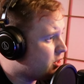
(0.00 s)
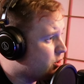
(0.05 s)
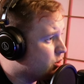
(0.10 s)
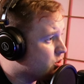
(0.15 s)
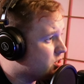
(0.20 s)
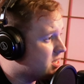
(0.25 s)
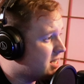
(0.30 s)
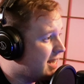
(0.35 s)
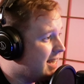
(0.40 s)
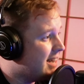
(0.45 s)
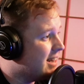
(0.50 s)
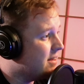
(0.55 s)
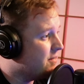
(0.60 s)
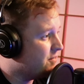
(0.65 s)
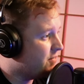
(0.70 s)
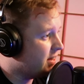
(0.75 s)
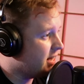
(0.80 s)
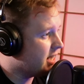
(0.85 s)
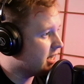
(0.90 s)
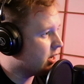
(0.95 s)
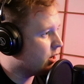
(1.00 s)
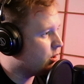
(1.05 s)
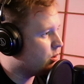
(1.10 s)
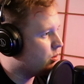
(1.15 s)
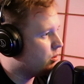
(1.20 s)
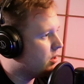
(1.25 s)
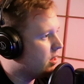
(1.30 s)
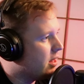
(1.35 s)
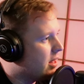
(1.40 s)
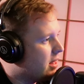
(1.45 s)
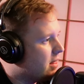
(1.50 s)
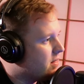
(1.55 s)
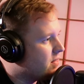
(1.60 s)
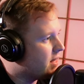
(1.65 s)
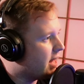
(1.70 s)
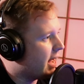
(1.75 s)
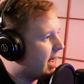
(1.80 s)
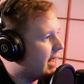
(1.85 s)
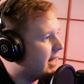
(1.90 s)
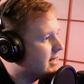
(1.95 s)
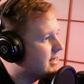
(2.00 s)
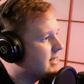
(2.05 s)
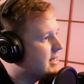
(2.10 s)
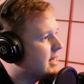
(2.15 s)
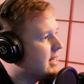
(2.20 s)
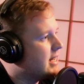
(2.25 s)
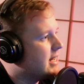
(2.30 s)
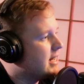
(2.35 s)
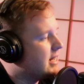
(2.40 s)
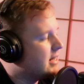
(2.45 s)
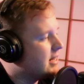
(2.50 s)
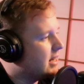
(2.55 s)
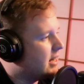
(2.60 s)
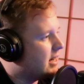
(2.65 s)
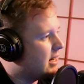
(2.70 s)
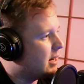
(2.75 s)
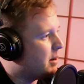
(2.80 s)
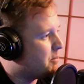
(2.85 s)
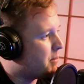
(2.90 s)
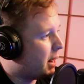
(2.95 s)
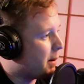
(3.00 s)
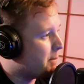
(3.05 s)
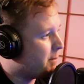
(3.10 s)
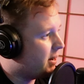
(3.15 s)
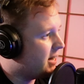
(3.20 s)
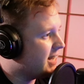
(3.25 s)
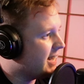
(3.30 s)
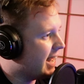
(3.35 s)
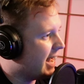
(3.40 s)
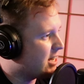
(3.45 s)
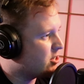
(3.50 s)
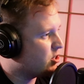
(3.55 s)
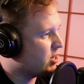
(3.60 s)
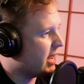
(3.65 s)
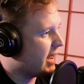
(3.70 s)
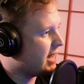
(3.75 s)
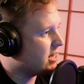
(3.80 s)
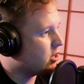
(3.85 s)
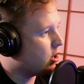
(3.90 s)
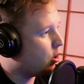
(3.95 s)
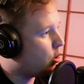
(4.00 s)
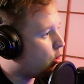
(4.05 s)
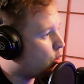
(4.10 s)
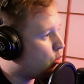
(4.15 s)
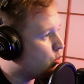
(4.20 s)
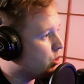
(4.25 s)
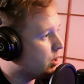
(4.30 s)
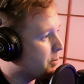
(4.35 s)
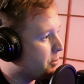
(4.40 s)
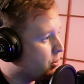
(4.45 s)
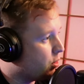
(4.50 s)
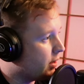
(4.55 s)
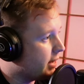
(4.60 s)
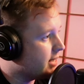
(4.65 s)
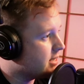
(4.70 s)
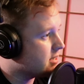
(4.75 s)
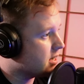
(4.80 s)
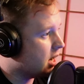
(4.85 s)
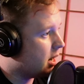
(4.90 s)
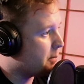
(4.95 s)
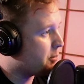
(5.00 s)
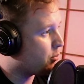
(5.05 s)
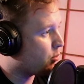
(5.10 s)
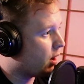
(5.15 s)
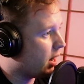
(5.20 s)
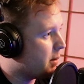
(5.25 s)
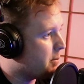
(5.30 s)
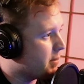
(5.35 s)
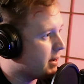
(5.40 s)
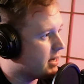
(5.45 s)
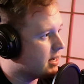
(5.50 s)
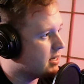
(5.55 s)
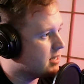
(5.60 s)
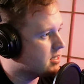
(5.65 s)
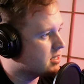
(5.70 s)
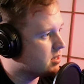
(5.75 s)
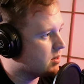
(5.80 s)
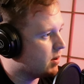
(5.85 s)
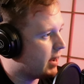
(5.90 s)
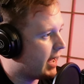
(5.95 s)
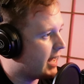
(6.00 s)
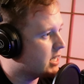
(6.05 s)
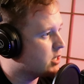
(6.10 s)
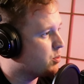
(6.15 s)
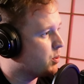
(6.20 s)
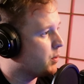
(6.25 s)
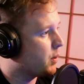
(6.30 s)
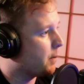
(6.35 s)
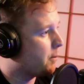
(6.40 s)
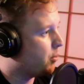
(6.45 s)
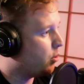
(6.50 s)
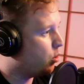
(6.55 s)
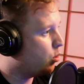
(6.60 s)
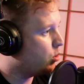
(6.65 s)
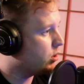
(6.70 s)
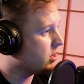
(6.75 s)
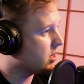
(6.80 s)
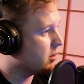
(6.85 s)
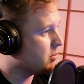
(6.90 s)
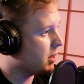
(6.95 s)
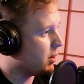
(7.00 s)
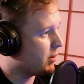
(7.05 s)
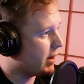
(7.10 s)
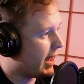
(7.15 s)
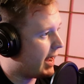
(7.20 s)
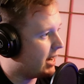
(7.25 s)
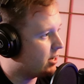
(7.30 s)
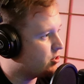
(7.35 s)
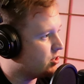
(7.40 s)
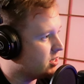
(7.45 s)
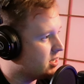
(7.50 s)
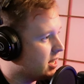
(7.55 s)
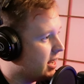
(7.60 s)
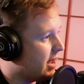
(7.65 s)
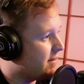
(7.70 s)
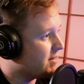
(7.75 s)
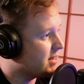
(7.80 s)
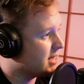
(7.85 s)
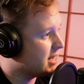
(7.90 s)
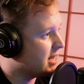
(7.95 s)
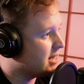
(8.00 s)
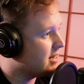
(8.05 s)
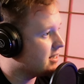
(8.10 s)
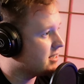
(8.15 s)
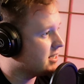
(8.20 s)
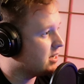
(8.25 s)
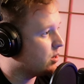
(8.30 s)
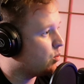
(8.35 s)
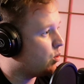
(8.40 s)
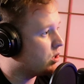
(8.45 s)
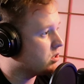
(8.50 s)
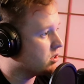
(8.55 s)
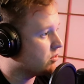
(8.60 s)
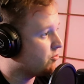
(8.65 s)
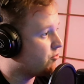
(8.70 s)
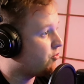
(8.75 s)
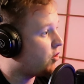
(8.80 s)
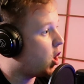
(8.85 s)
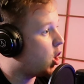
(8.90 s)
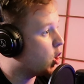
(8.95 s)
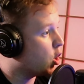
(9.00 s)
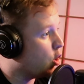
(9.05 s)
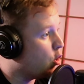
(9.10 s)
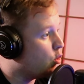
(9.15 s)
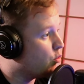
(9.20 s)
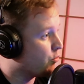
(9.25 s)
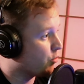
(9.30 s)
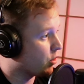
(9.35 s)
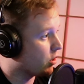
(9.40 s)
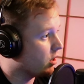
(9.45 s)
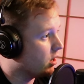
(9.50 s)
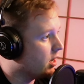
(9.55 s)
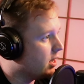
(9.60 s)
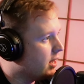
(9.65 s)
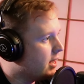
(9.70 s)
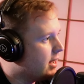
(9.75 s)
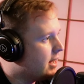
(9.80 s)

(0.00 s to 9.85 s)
you'll see in the video that my buddy actually had to hold the plates upright because as we were pulling them, they would actually have a tendency to want to fall over.